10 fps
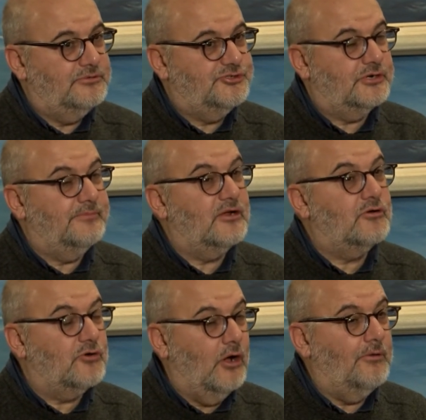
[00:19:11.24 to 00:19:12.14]

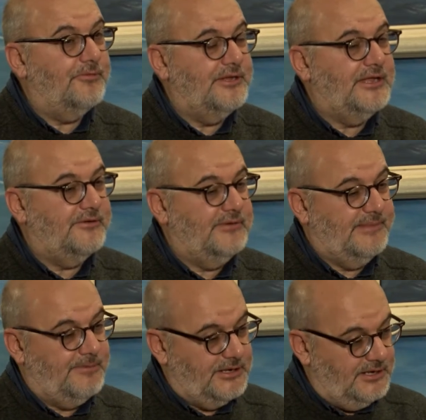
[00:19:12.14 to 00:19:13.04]
German growth in that
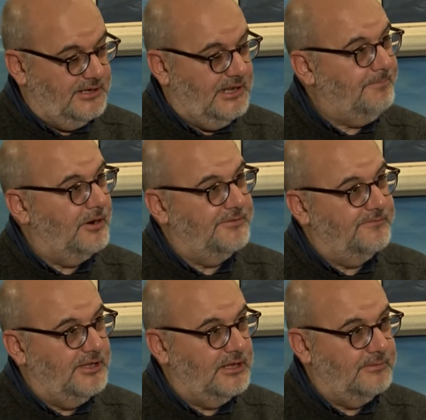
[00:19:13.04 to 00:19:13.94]
respect, in that part of the